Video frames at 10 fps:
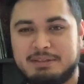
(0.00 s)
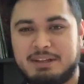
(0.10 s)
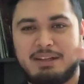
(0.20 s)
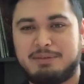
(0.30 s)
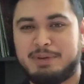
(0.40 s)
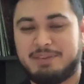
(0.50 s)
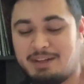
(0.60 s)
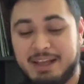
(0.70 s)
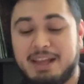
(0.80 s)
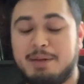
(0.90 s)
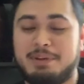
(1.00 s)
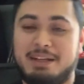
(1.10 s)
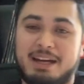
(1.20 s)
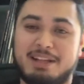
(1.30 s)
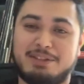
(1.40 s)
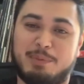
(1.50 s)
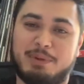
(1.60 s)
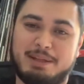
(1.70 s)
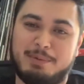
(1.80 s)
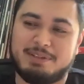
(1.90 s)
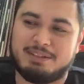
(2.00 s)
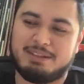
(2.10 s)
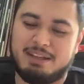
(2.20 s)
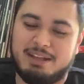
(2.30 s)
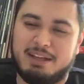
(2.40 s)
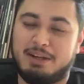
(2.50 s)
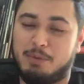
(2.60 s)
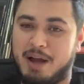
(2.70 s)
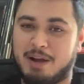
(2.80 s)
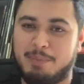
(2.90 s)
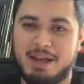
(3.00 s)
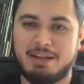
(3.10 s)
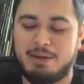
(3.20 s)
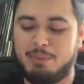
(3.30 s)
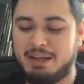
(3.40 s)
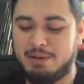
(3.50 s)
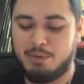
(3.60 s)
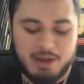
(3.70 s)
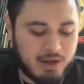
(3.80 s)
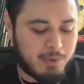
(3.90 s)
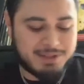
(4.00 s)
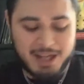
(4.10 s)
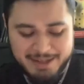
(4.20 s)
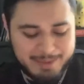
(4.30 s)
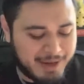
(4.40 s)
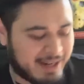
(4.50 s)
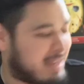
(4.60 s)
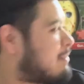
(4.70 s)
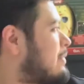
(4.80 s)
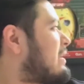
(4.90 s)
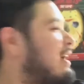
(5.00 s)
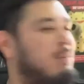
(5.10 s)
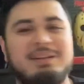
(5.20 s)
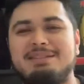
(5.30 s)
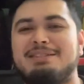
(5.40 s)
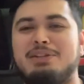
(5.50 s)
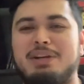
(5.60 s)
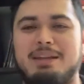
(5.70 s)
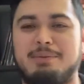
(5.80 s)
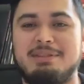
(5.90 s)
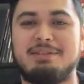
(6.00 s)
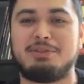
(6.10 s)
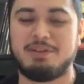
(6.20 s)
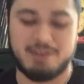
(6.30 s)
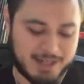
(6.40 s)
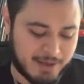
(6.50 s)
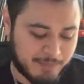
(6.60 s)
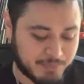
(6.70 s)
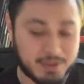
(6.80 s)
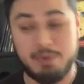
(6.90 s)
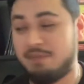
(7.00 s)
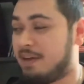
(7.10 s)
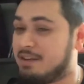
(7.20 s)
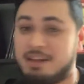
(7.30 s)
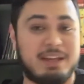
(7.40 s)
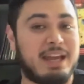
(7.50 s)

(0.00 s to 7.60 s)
whatever. But he got into him when he was in a rock band, and we were talking about him. We were like, what is he doing? Like, what is he doing right now? we found out that he had